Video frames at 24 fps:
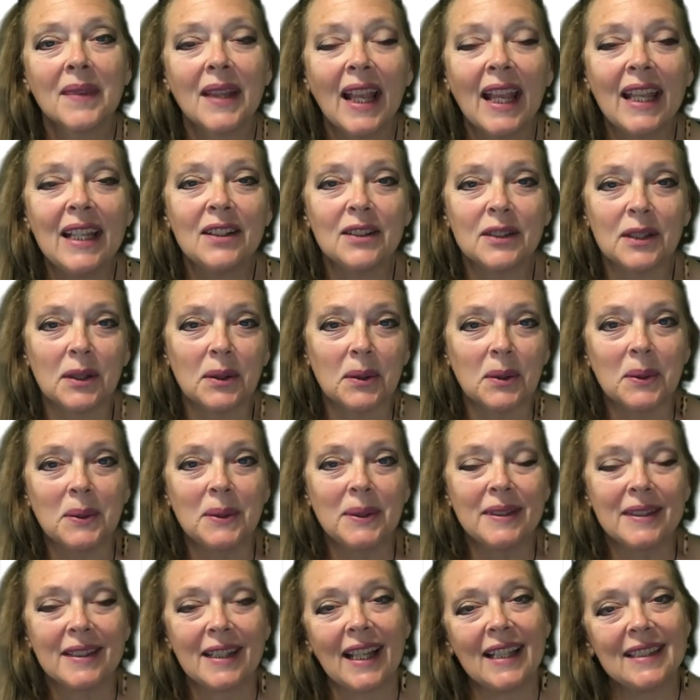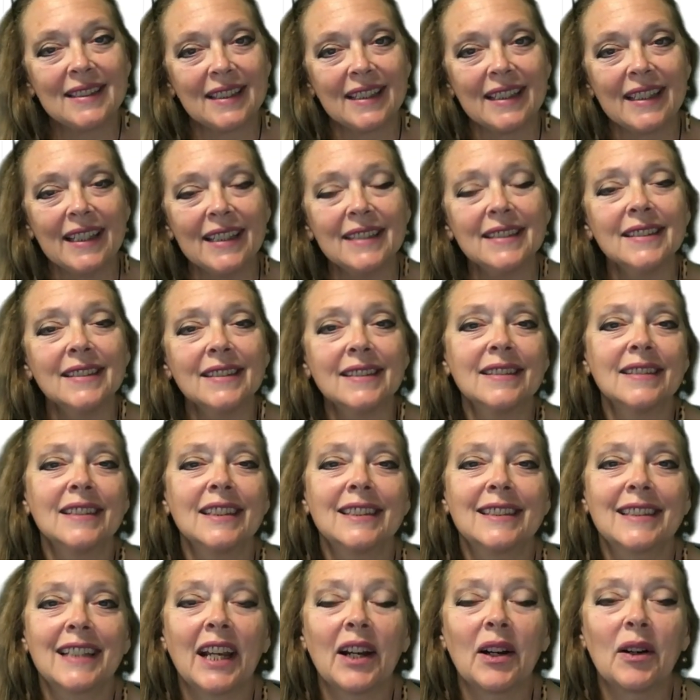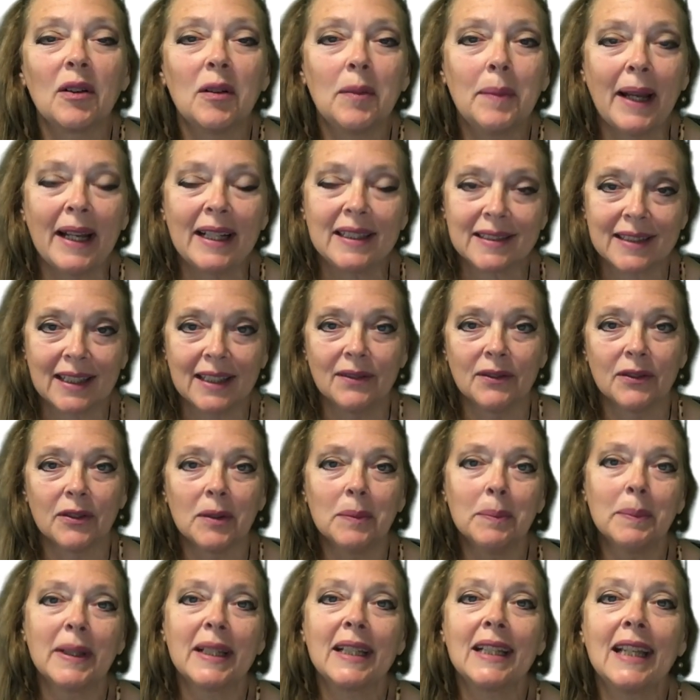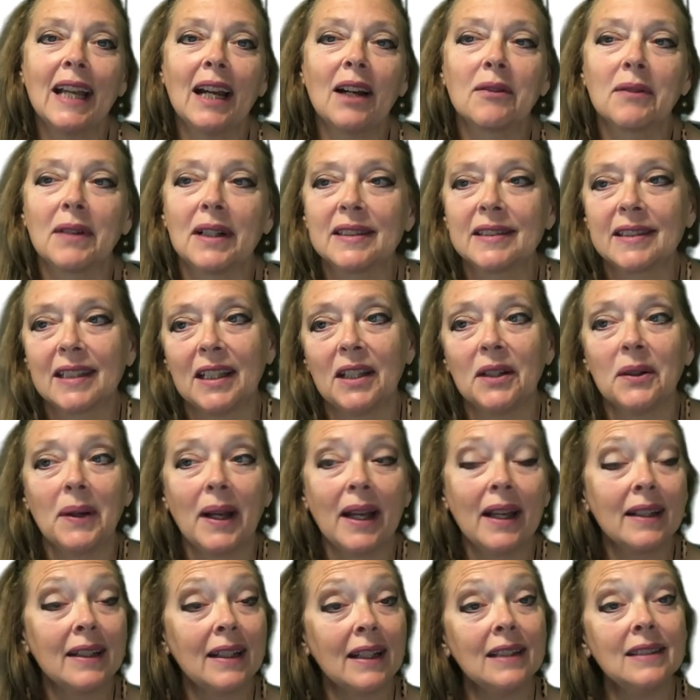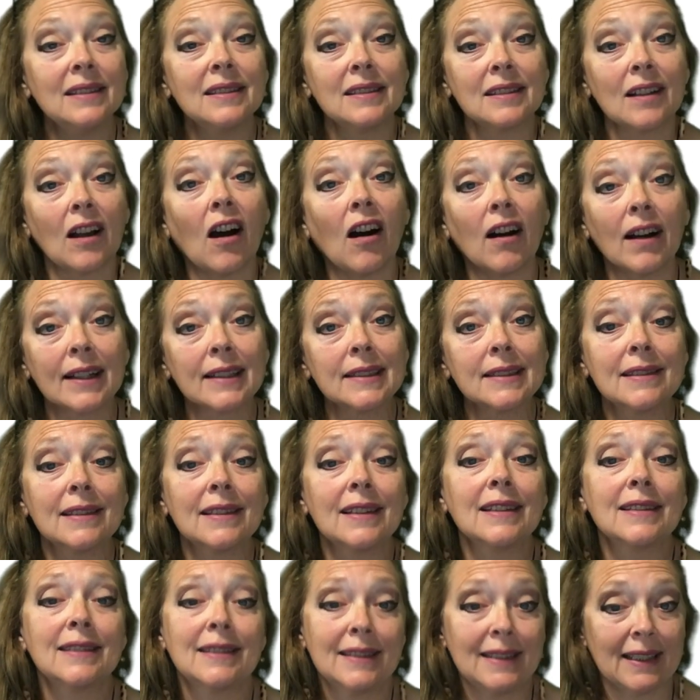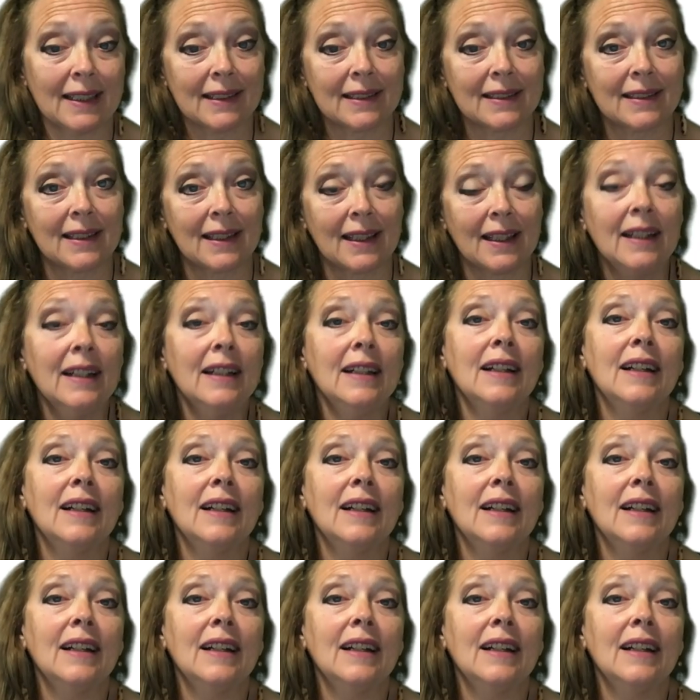Hey all you cool cats and kittens, it's Carol Baskin from Big Cat Rescue, and it's August the 6th.